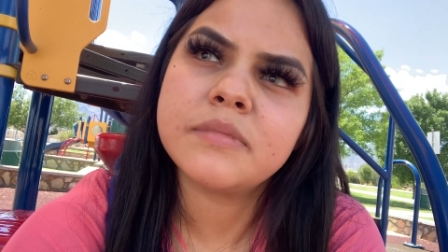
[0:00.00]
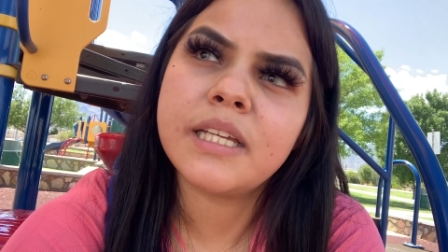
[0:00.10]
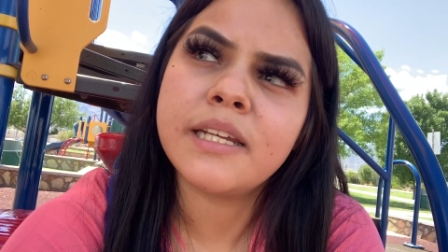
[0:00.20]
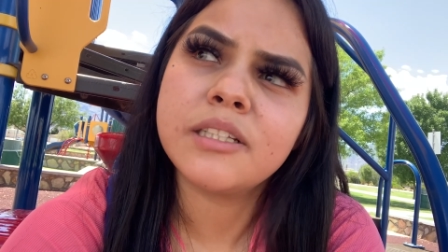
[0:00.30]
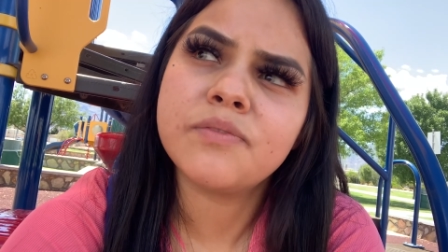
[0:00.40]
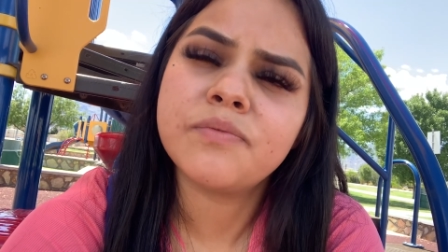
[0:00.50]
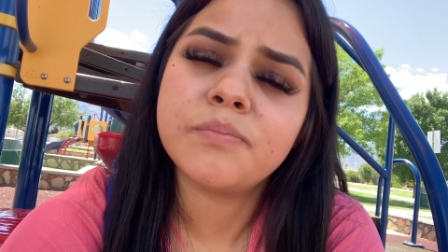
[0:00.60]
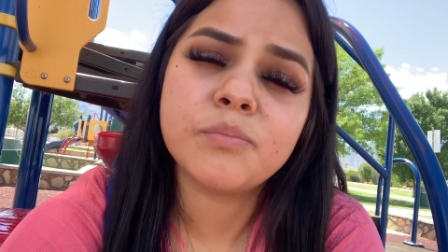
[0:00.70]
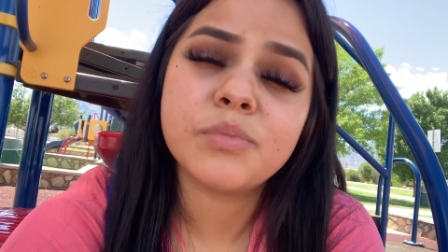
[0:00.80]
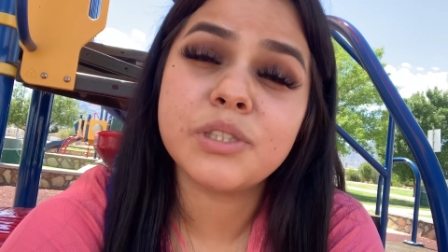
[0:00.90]
And it's
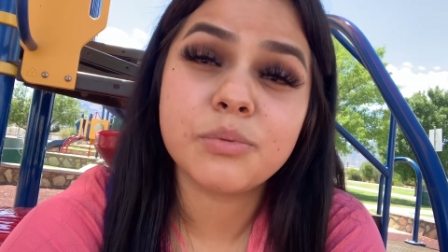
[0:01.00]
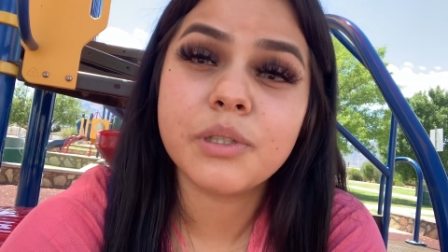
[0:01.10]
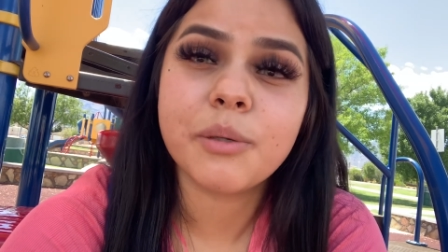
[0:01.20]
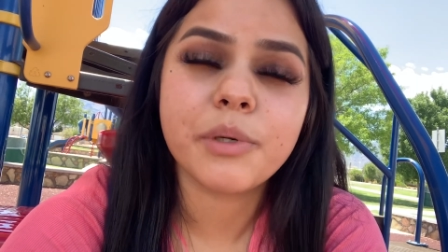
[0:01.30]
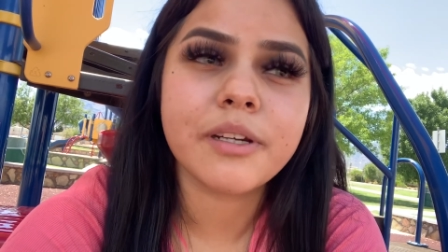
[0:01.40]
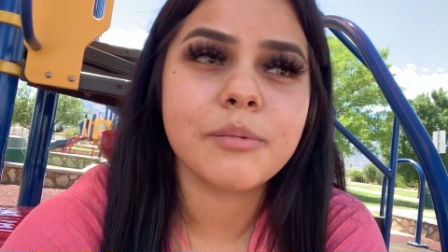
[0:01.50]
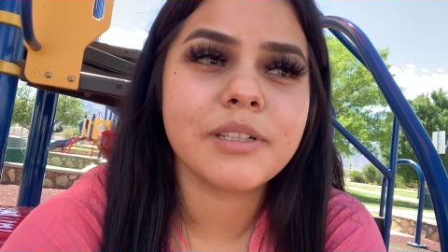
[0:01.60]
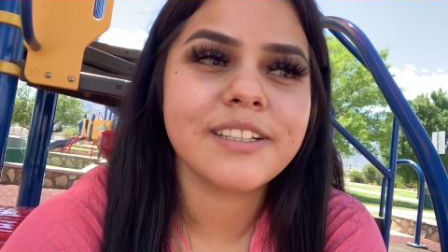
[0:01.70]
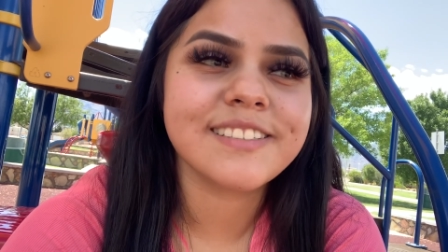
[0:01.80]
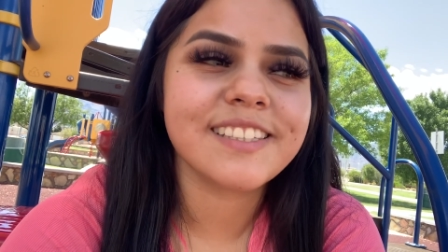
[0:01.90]
it's really weird
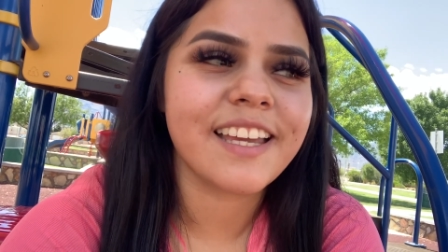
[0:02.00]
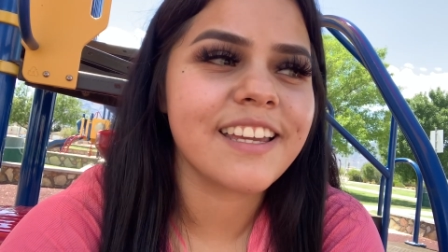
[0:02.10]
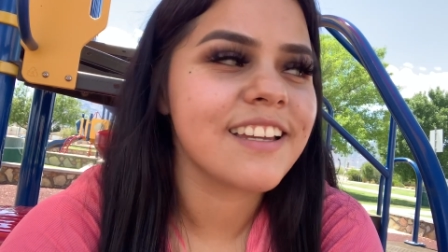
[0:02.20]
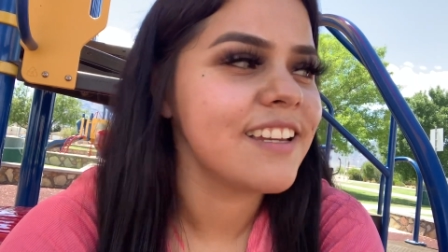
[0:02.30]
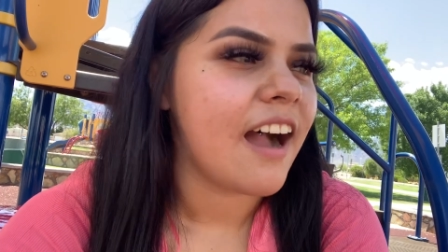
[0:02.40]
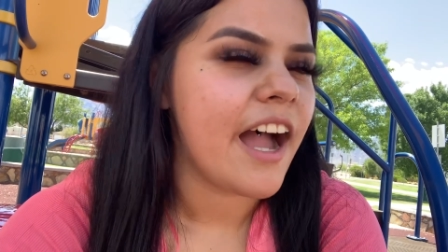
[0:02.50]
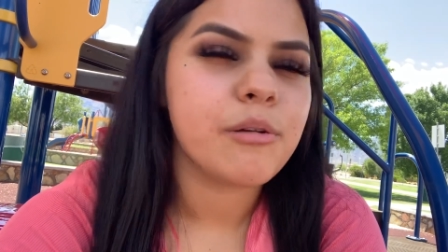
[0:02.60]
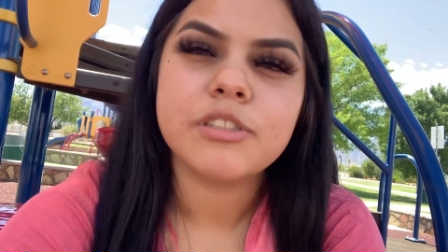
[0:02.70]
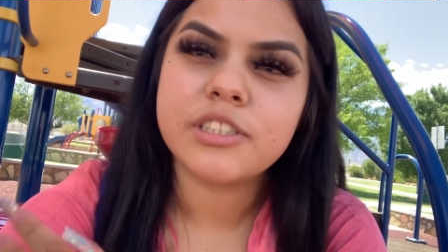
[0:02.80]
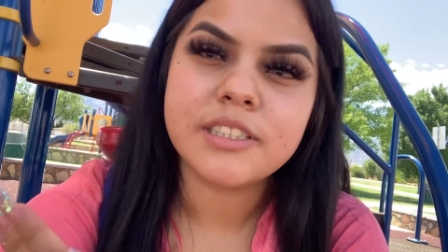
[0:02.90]
because like I
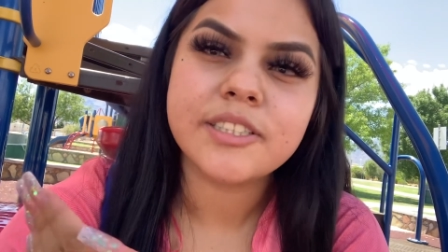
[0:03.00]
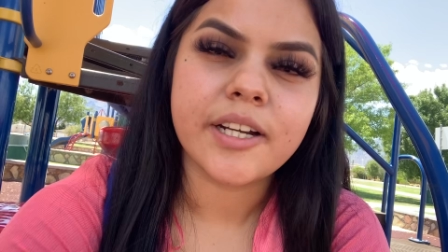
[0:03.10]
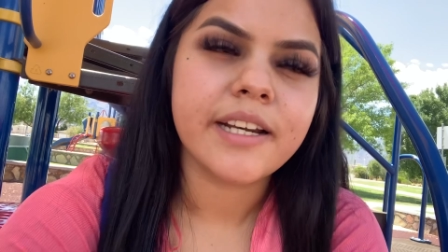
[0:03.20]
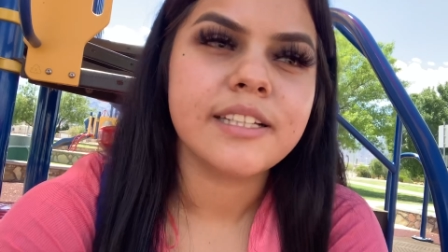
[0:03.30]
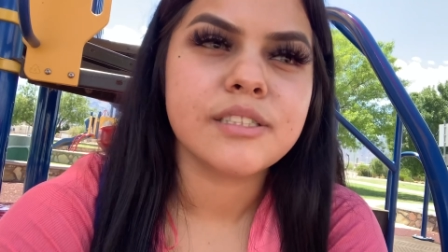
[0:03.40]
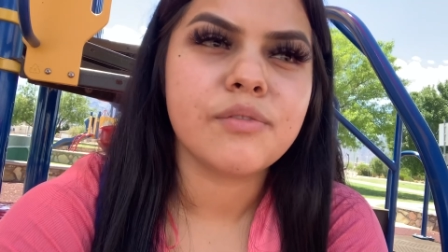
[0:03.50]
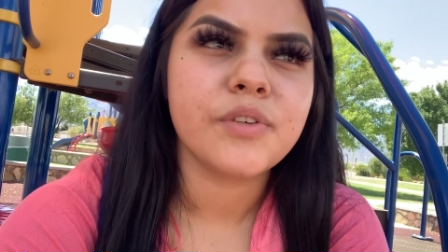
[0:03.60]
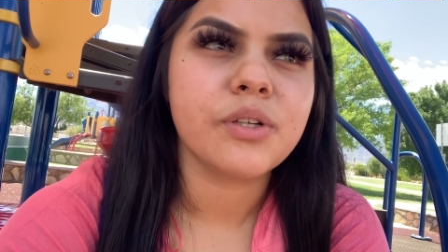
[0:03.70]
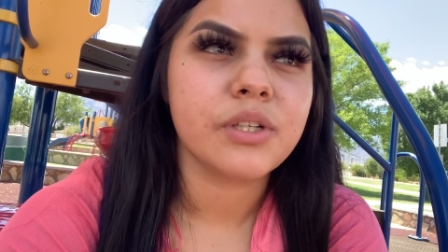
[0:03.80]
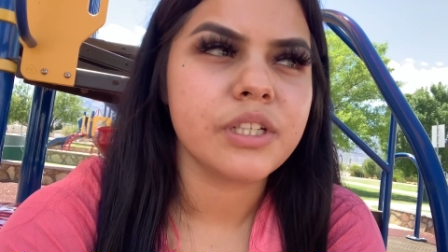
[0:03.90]
was just starting to
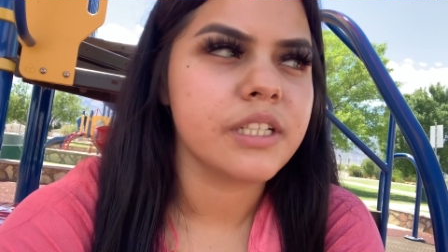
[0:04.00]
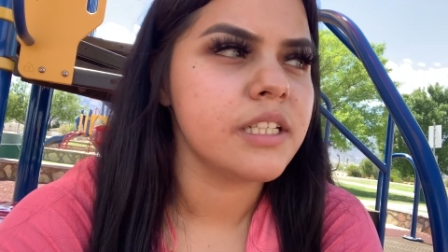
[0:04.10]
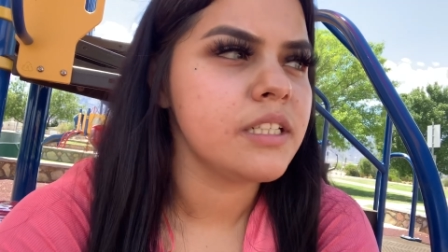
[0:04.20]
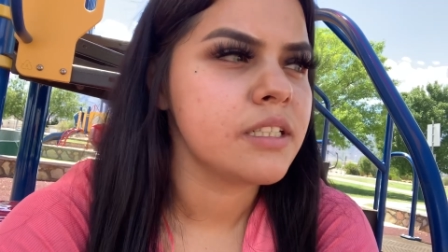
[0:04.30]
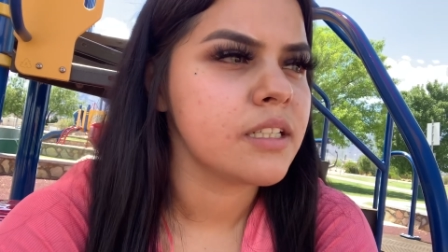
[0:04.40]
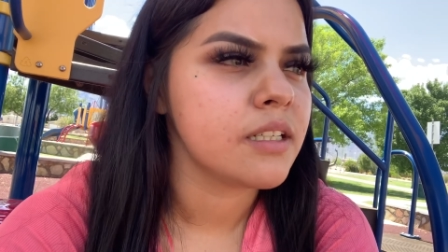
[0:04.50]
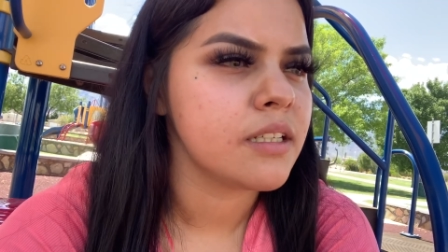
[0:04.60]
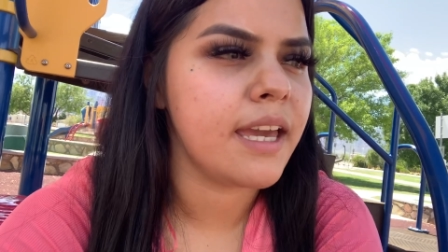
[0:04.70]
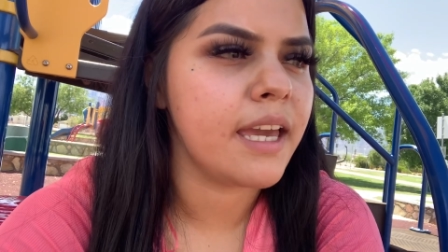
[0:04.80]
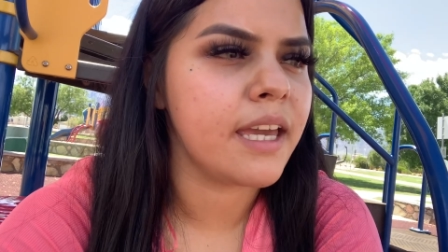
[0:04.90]
feel good
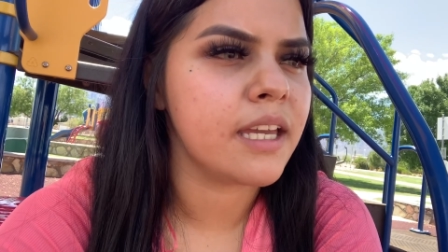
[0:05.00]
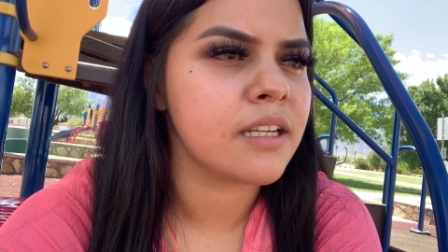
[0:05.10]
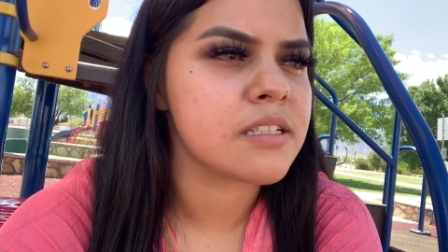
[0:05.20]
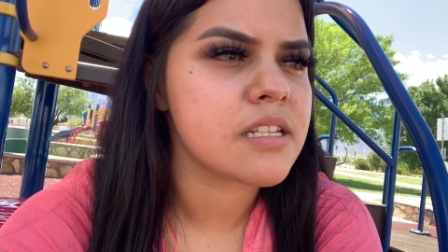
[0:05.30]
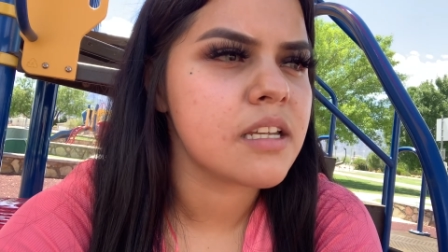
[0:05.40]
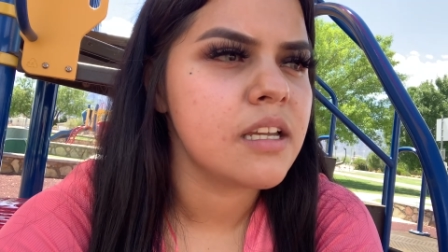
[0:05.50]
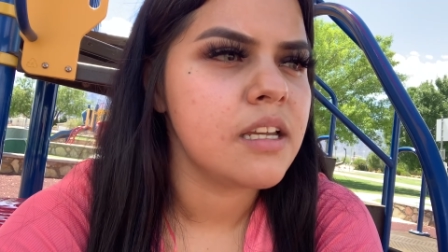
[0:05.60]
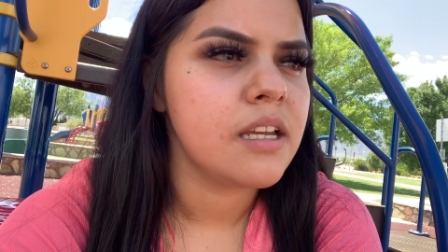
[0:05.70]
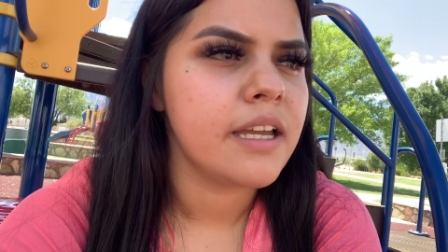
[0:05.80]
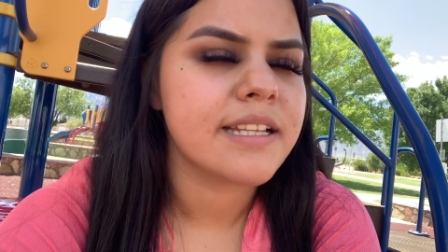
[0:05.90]
and
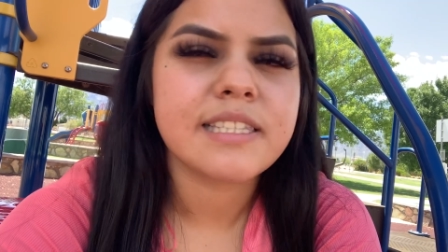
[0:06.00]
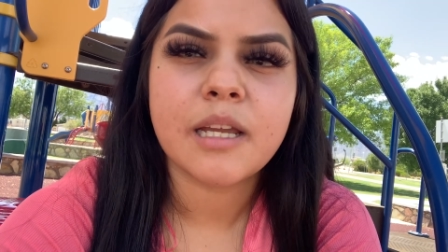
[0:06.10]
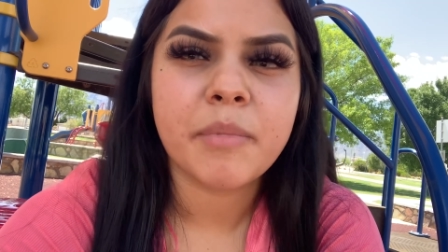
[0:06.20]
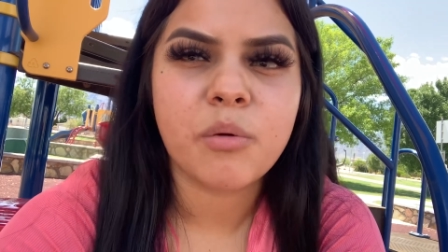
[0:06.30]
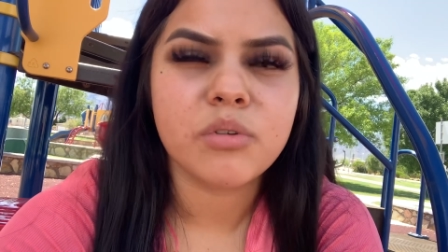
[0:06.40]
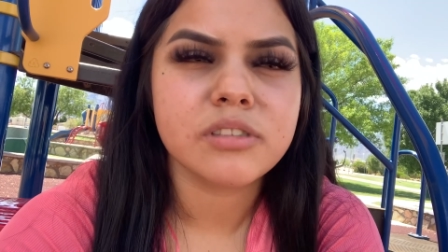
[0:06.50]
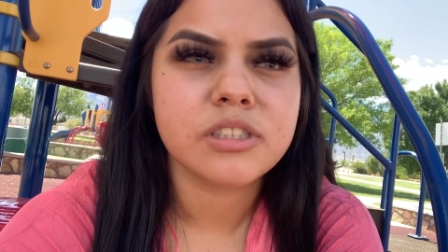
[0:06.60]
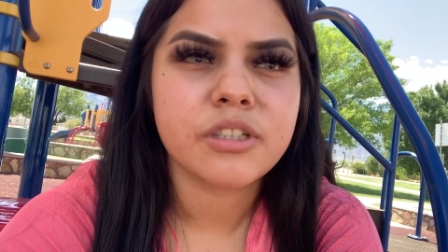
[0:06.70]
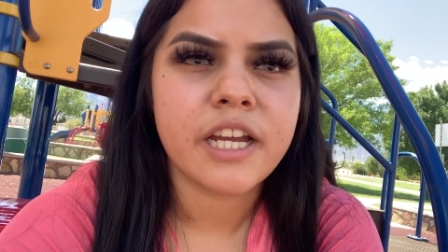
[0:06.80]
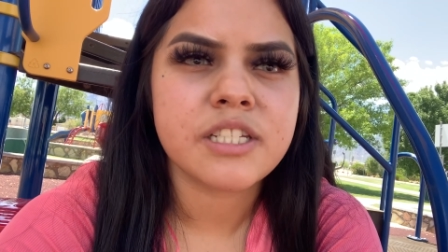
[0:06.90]
it's like my world
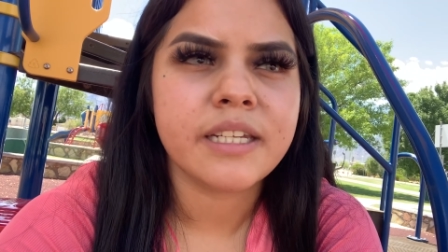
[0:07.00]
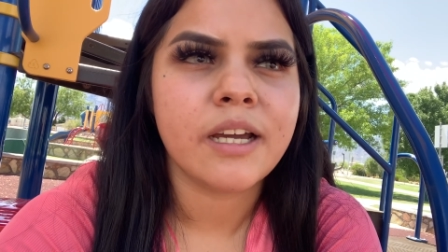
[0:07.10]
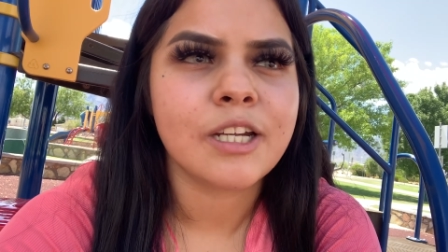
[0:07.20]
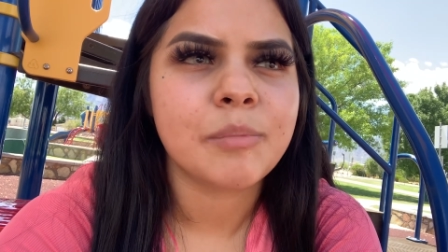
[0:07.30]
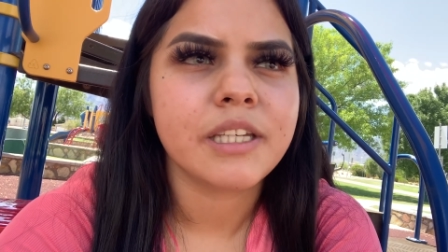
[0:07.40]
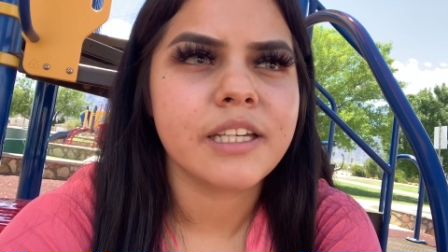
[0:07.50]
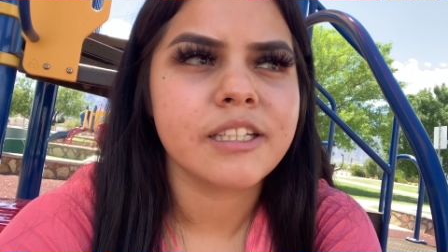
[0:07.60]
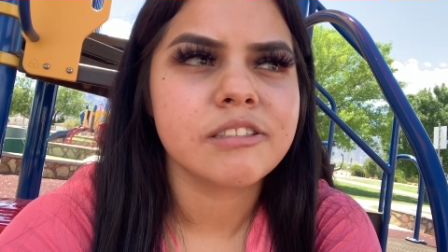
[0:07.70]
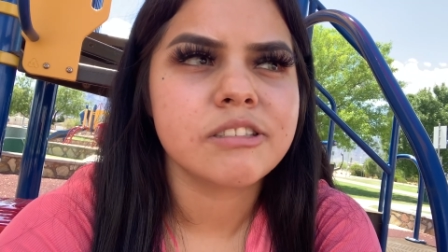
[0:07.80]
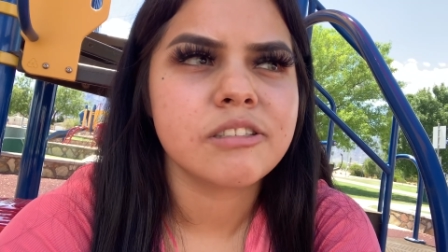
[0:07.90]
is crashing down on me again.